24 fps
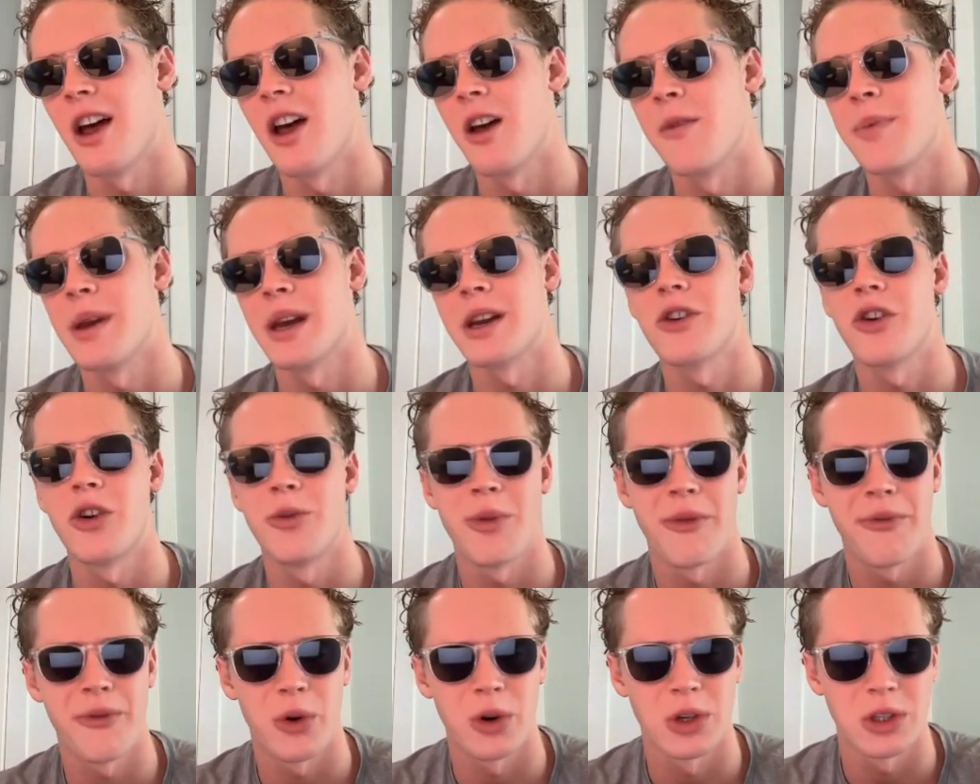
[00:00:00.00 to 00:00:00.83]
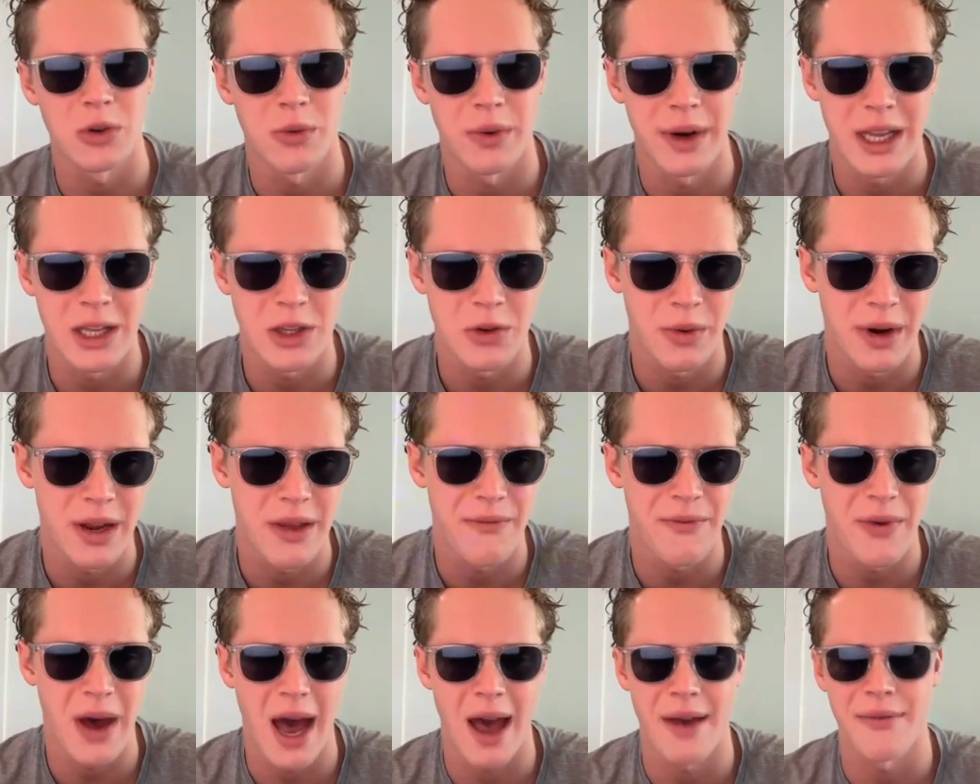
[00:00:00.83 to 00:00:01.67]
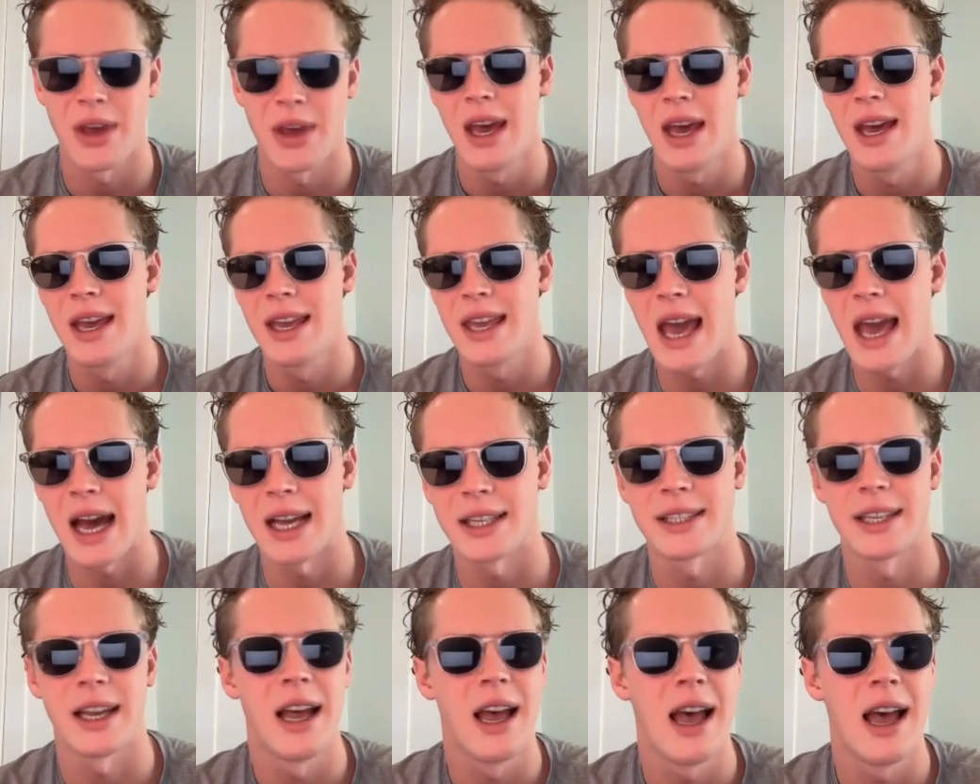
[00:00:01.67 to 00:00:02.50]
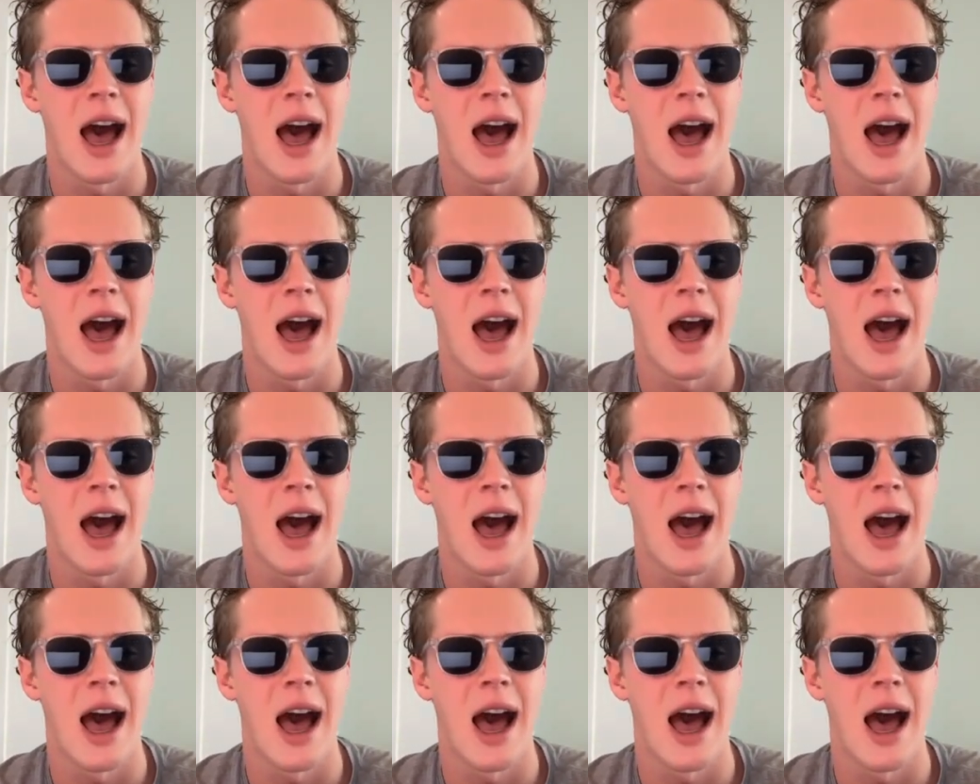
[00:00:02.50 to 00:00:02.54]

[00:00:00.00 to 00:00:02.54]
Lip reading: Bitcoin before 2025. Yes,